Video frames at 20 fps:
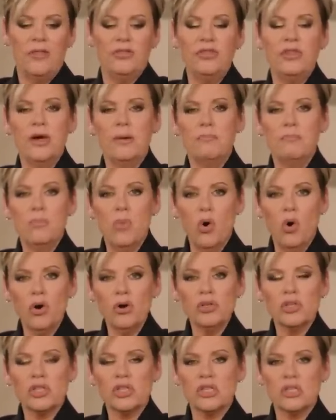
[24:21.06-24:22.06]
The
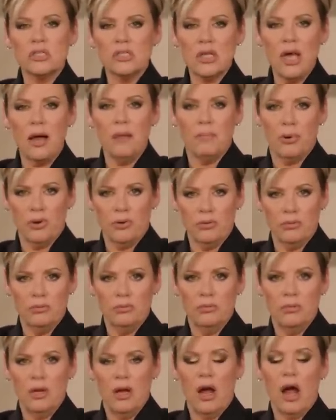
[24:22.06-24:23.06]
more stubborn
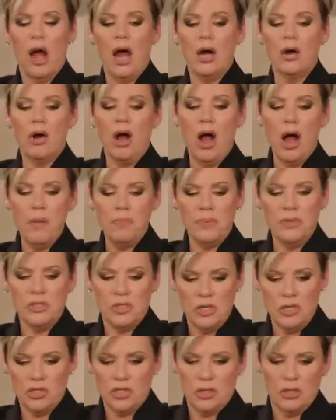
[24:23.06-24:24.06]
our
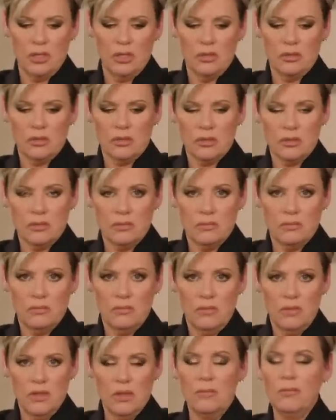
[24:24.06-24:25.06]
opposition is,
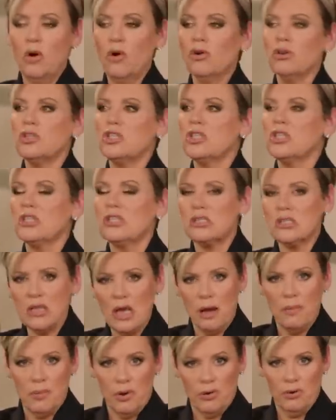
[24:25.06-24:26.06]
the more
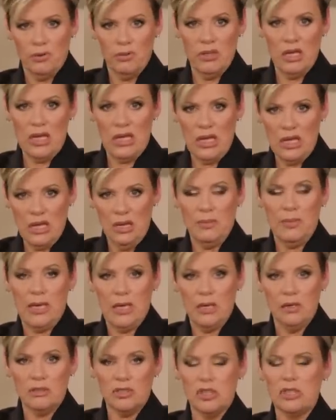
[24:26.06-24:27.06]
stubborn the
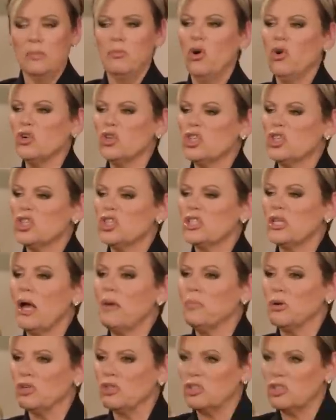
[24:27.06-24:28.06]
enemy is, the more
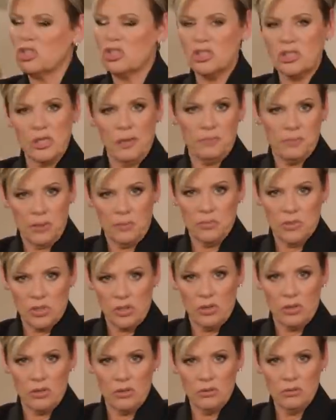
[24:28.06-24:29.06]
stubborn symptoms
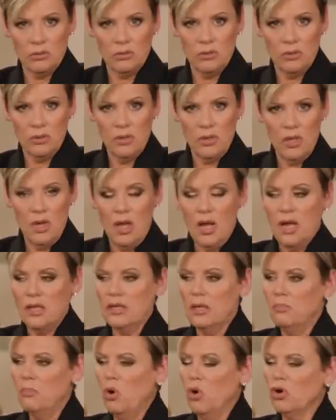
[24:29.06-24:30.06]
are,
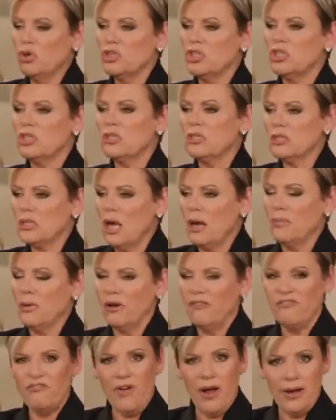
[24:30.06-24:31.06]
the more
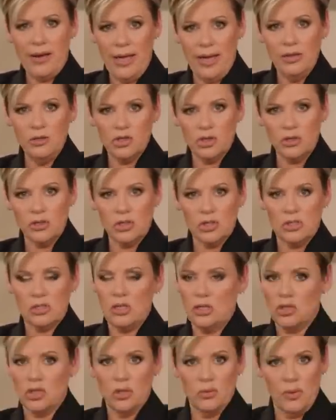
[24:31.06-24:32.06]
stubborn financial
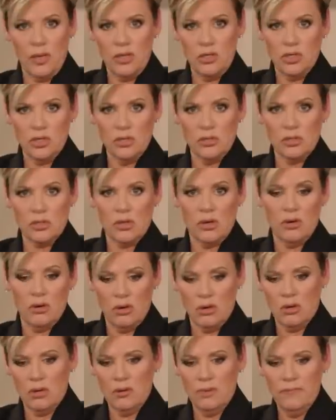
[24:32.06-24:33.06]
situations
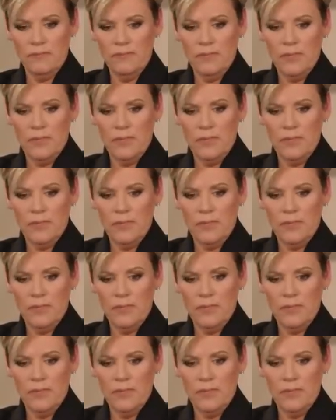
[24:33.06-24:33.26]
are,